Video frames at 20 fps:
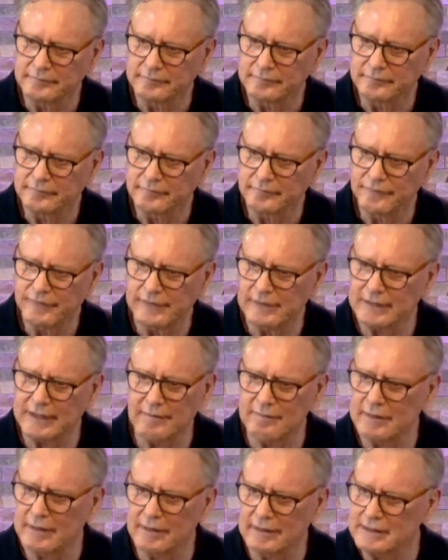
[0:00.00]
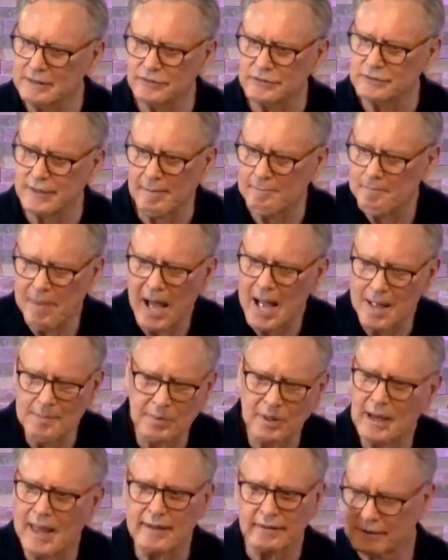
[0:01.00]
If he had given at least some
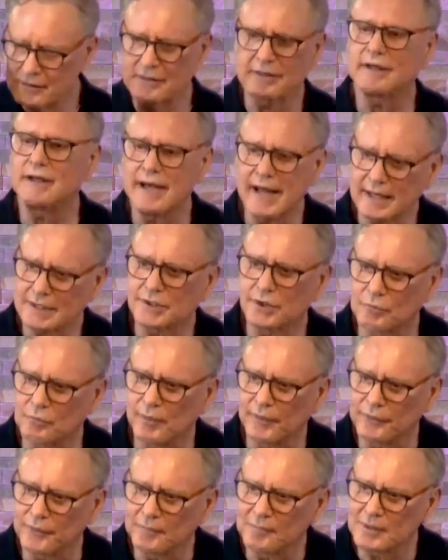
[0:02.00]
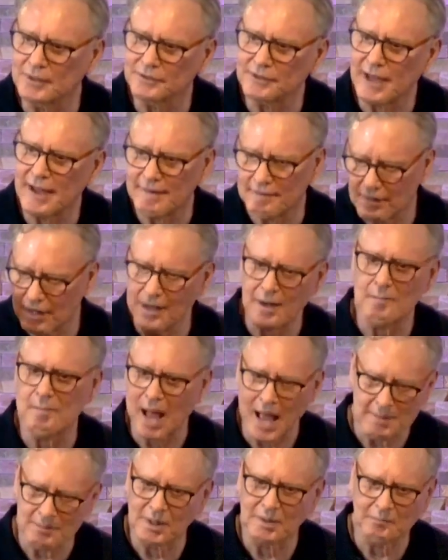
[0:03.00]
Bible, I could have connected with him because I had a lot of
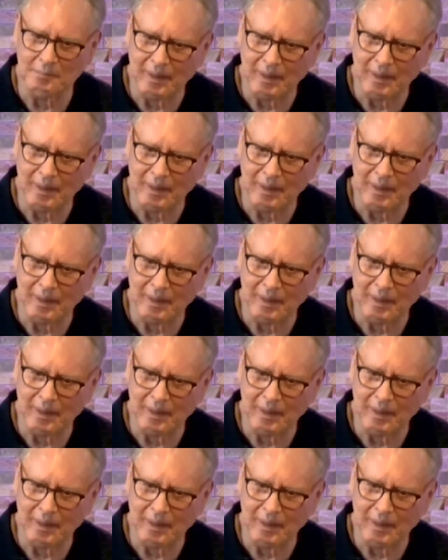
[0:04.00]
Bible in my